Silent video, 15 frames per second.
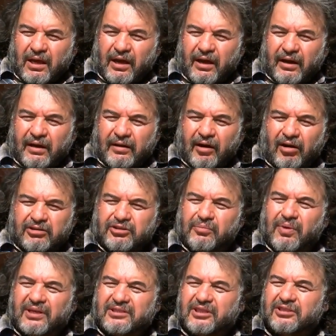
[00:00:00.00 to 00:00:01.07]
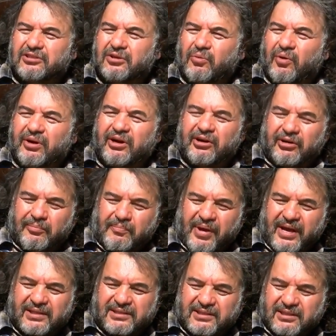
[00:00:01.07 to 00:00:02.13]
And also my sister, one of her
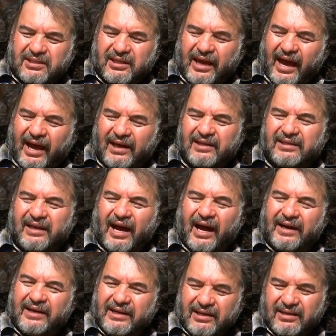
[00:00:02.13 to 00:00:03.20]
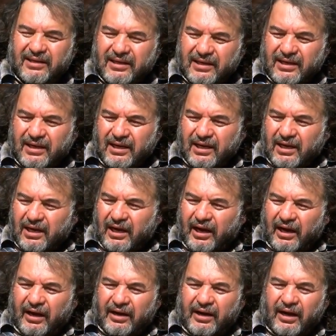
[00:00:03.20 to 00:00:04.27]
pets, cat died.
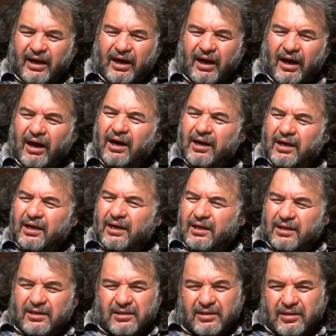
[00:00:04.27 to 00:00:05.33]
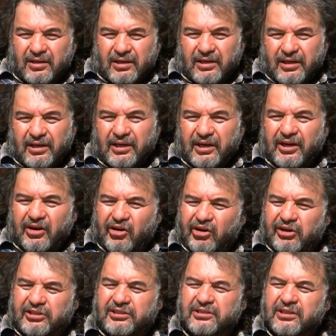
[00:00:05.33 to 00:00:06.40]
And uh, it
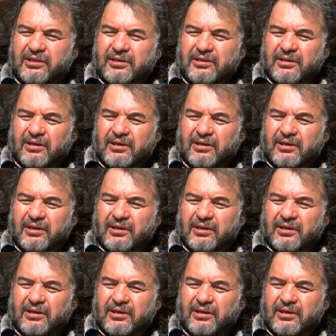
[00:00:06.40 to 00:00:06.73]
hurts.